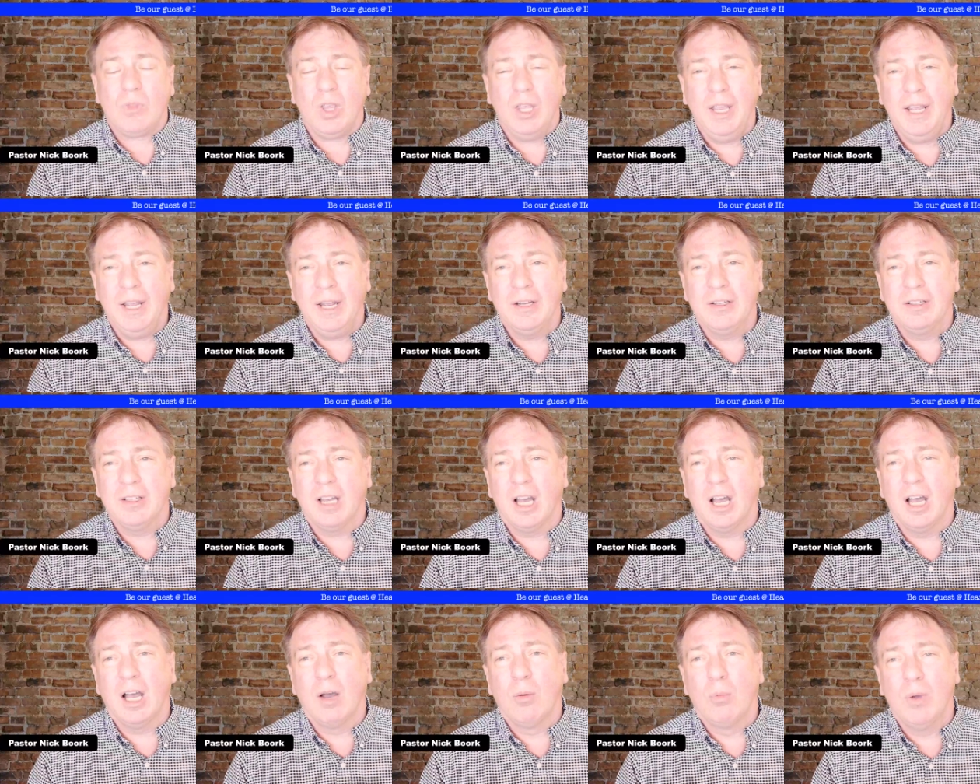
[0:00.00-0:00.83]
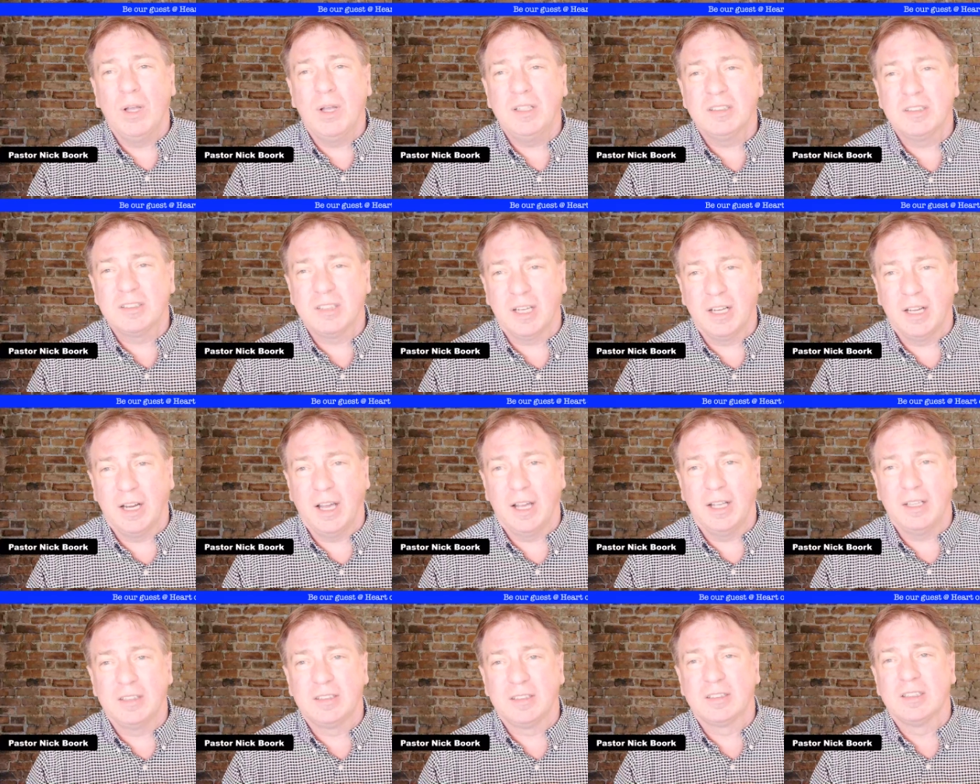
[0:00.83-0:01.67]
And uh, Wednesday
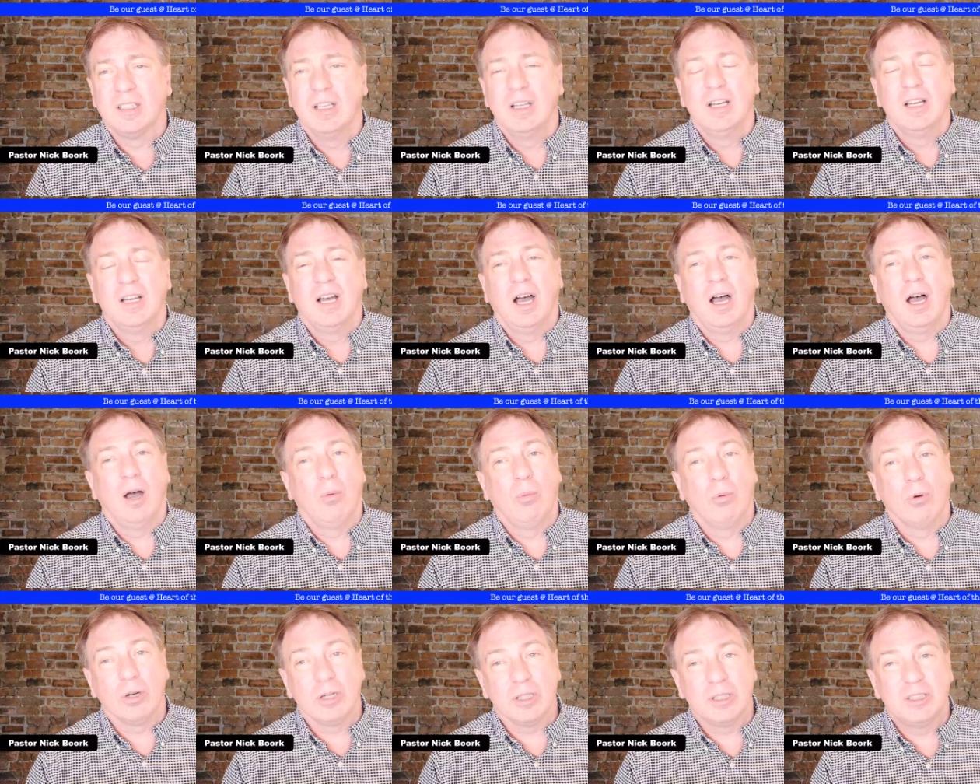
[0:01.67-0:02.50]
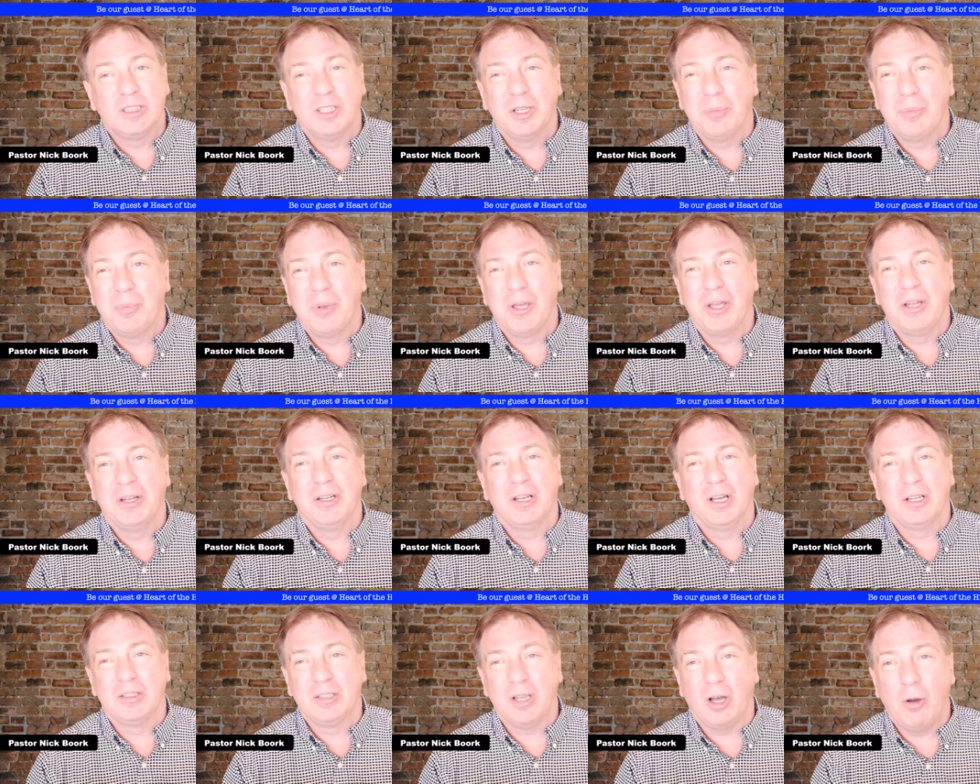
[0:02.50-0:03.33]
nights, uh, worship and
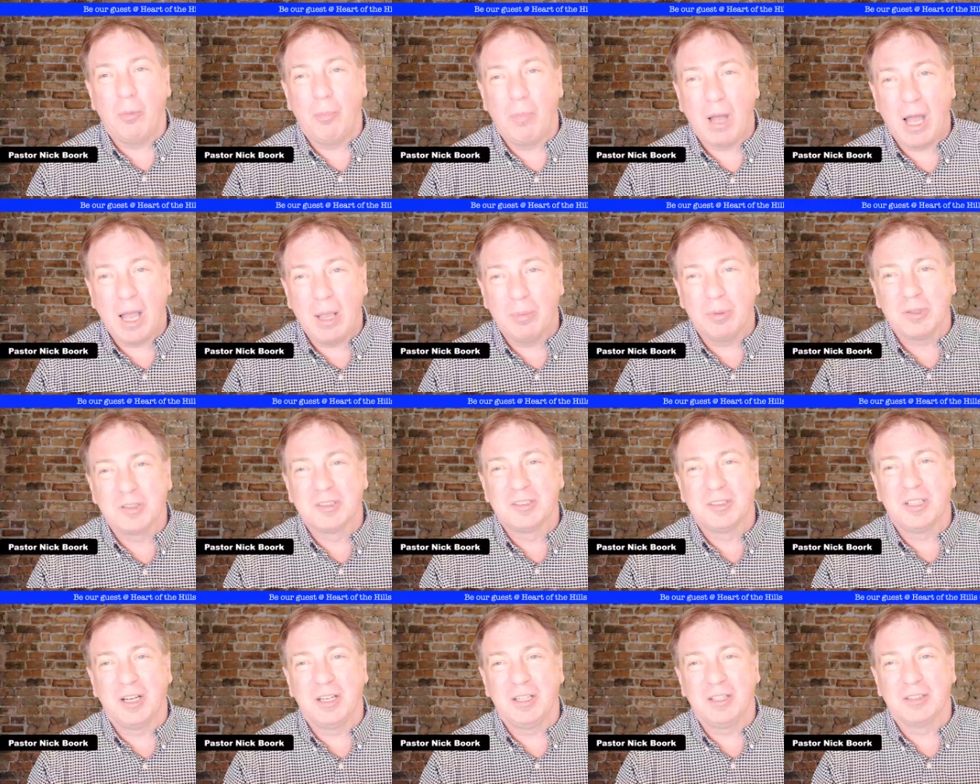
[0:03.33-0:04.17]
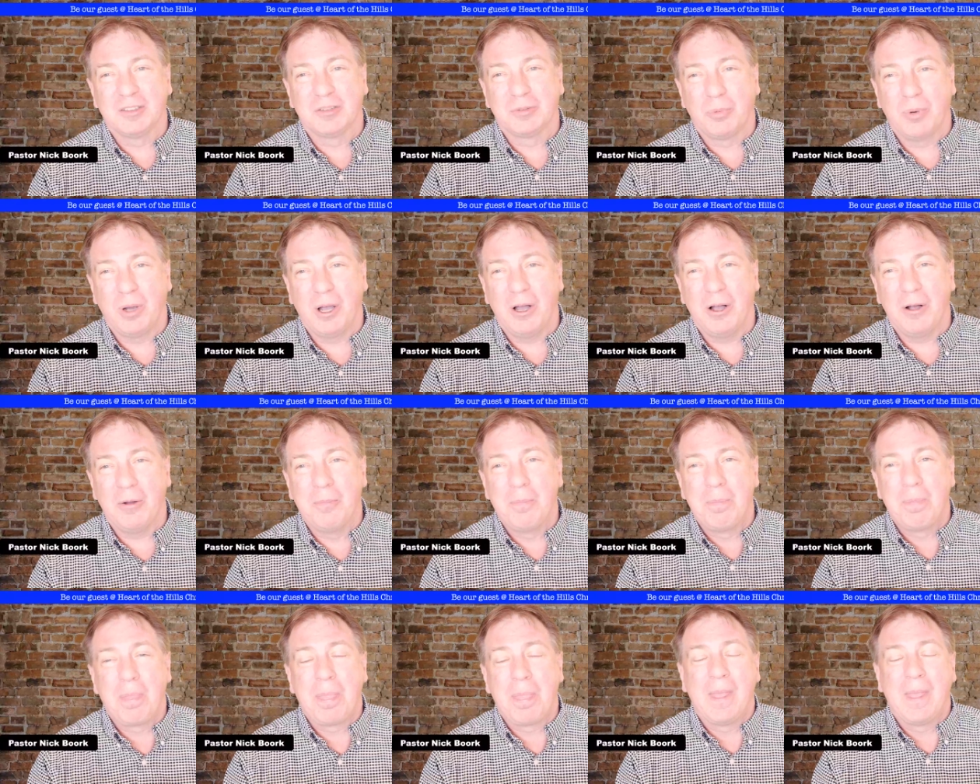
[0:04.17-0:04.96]
adult Bible study as well.